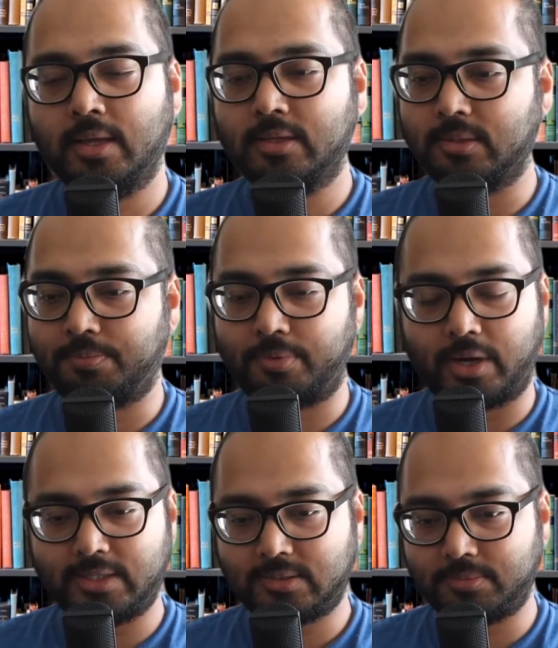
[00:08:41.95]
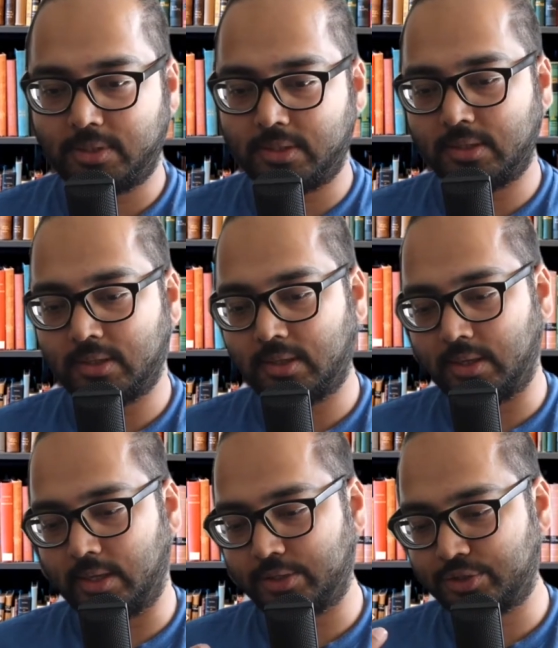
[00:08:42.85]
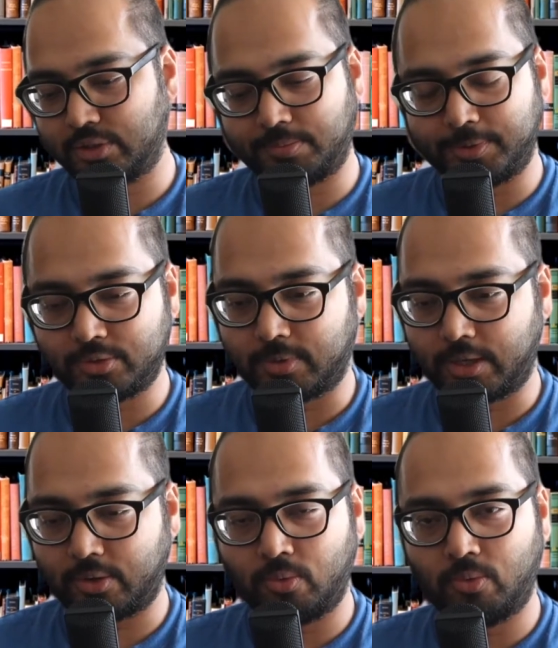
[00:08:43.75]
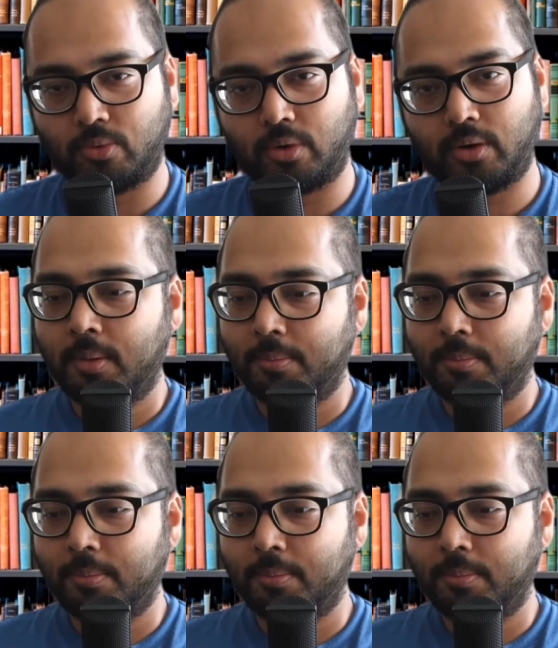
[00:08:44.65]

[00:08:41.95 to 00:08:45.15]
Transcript: surprised me, it shook me to my core,